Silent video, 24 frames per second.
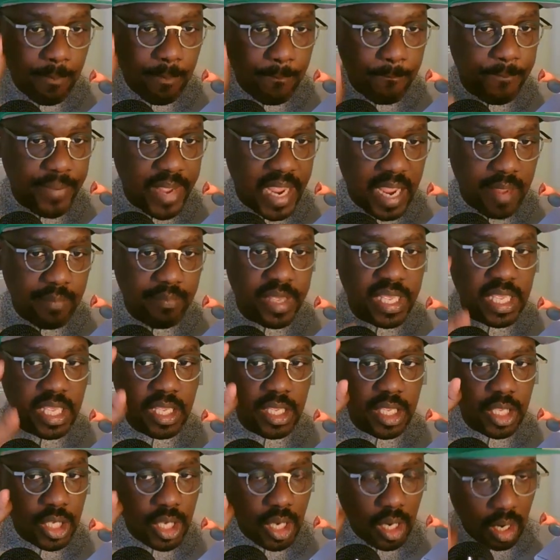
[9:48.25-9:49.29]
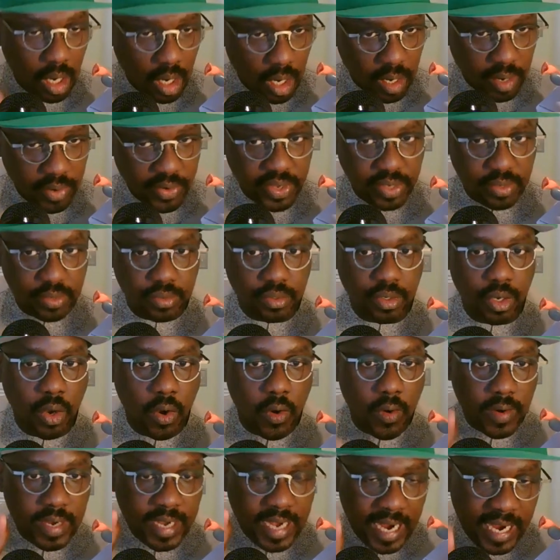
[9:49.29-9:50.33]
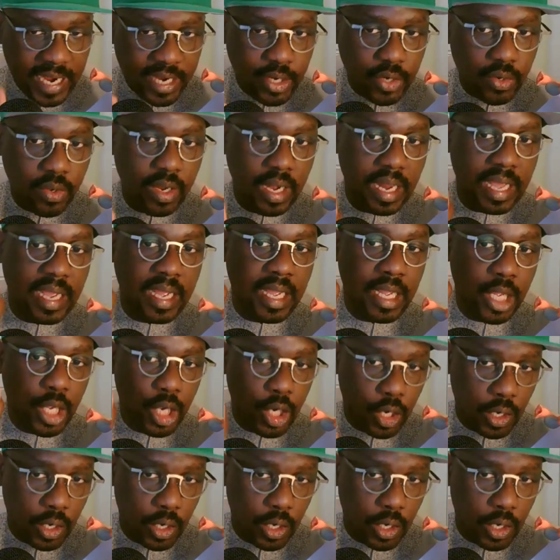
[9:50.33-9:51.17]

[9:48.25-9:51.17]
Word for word: baby oil or canola